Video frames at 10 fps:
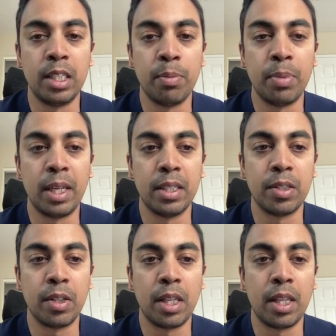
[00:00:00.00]
implants
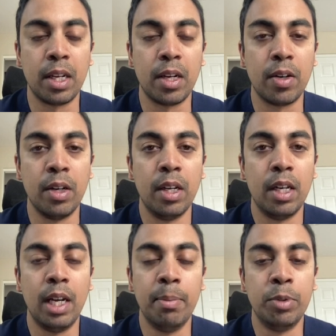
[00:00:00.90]
are that they are
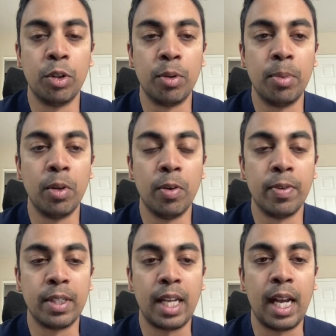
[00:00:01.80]
absorbable
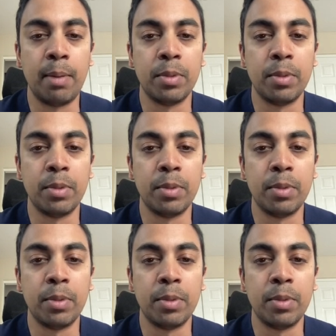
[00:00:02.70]
over time.